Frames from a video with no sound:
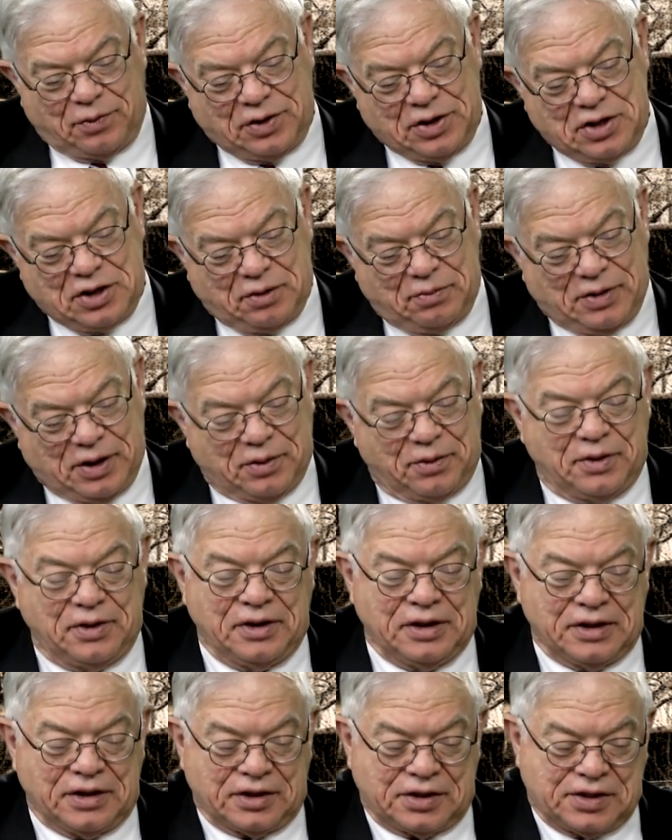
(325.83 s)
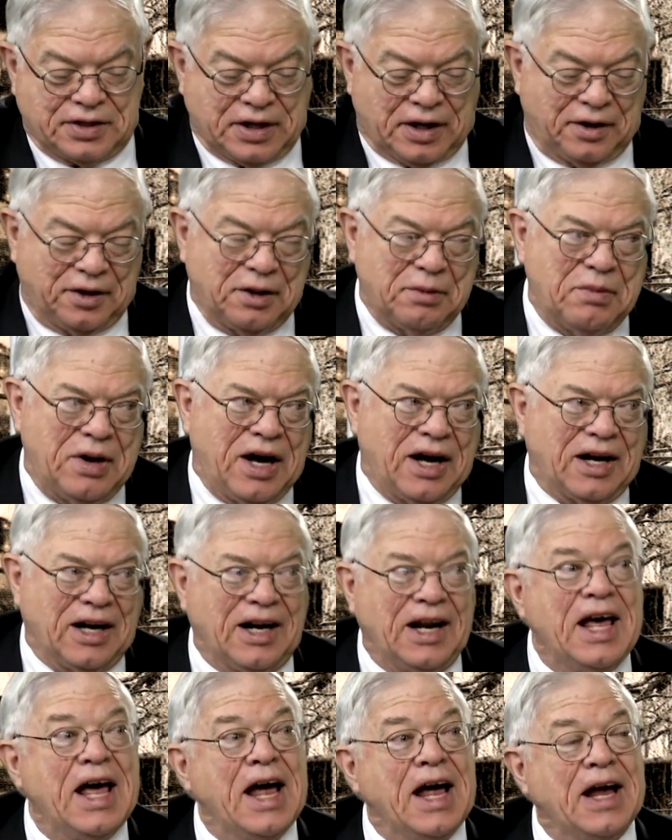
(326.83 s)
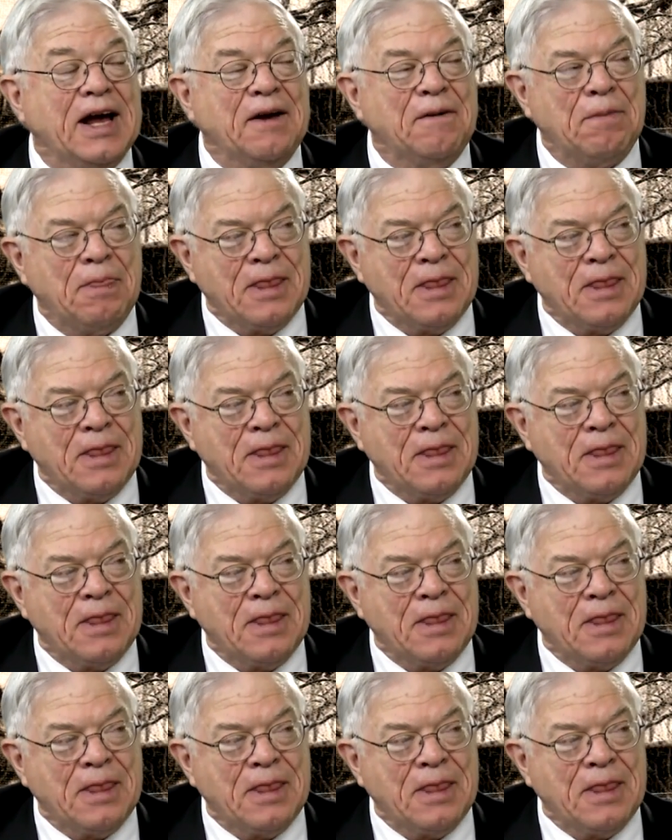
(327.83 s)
Would you be willing to sell the Model A?